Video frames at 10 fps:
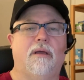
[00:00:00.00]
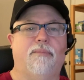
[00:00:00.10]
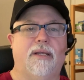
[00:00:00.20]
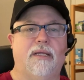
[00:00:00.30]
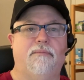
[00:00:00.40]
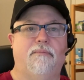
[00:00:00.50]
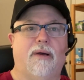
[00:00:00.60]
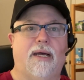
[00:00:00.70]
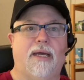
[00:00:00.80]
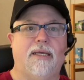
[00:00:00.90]
But in
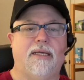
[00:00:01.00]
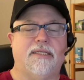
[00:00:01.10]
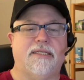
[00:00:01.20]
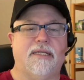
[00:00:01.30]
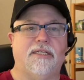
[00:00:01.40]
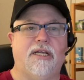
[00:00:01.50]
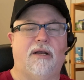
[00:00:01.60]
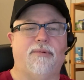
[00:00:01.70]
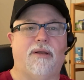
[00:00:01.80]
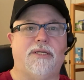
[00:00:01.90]
my instance here,
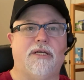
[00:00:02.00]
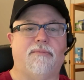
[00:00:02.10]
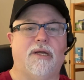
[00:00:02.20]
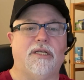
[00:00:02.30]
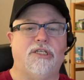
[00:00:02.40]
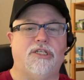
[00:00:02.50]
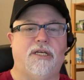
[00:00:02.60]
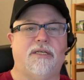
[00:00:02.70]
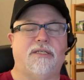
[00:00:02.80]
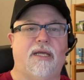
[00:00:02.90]
I'm going to be talking about
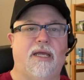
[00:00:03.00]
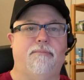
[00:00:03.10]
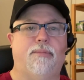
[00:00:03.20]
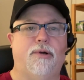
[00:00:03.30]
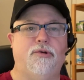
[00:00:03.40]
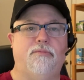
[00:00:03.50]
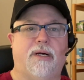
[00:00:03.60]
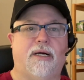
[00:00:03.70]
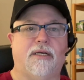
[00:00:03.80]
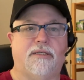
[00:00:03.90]
just a brood
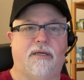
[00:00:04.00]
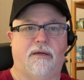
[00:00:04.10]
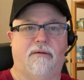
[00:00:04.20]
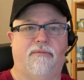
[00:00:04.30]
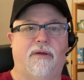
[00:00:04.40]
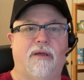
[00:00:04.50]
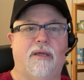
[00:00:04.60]
box of